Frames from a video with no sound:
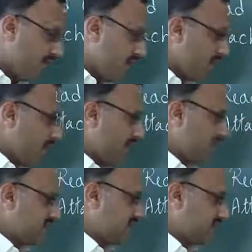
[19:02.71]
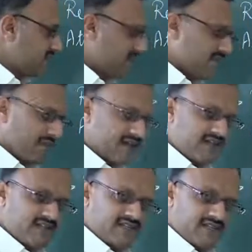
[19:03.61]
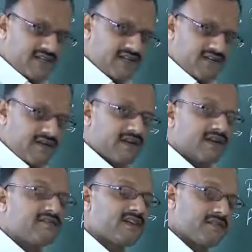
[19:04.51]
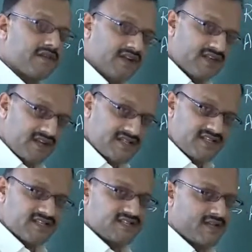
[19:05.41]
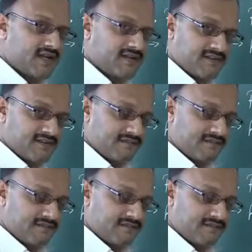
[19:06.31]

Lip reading: one is the enzyme binding site or enzyme recognizing site,